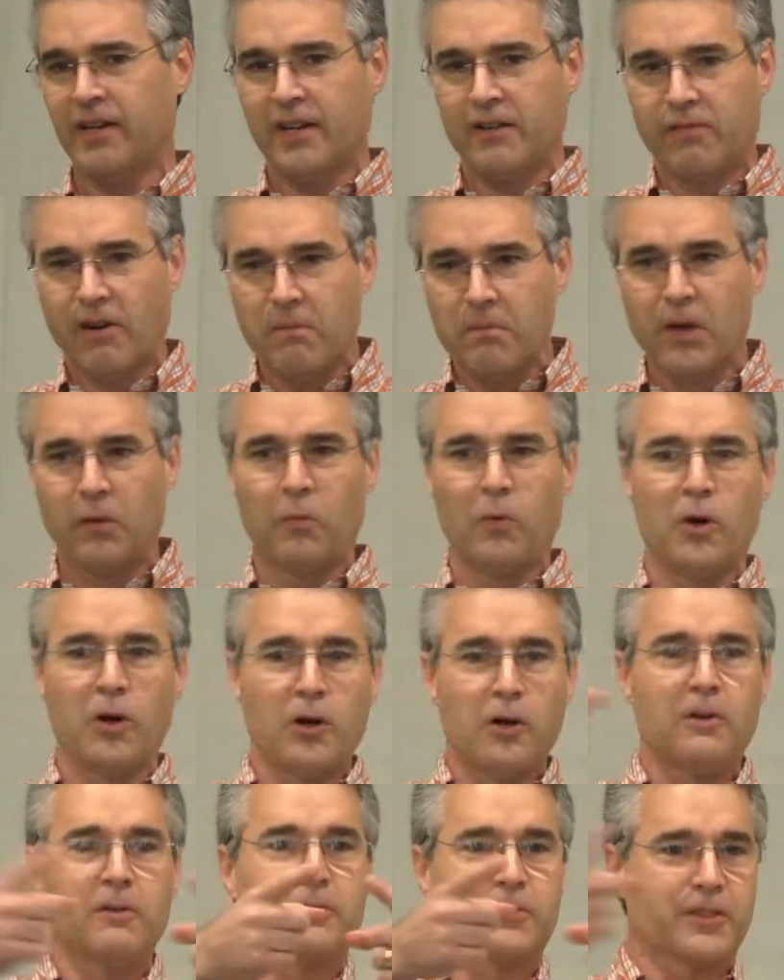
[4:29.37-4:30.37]
from the
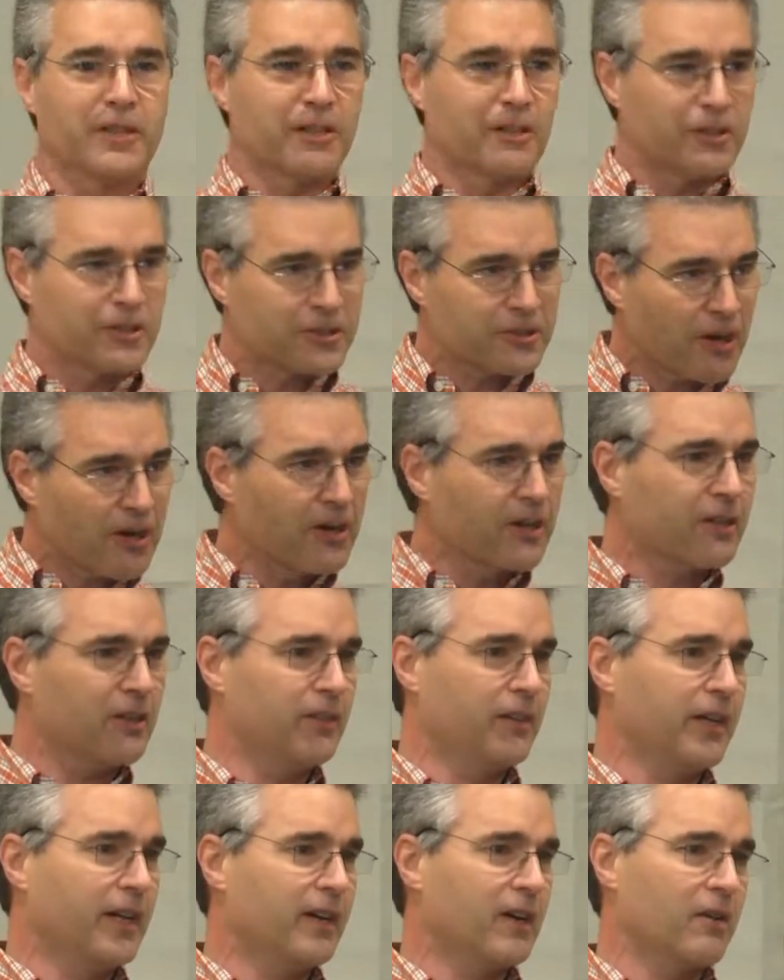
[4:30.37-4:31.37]
wolves that are
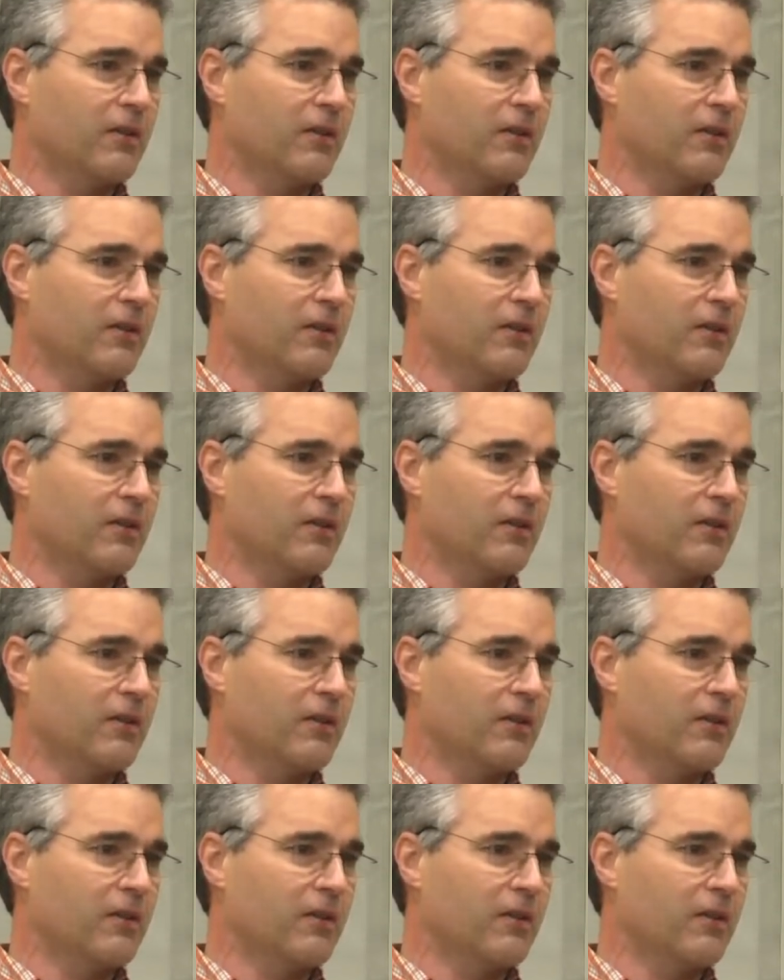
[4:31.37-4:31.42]
circling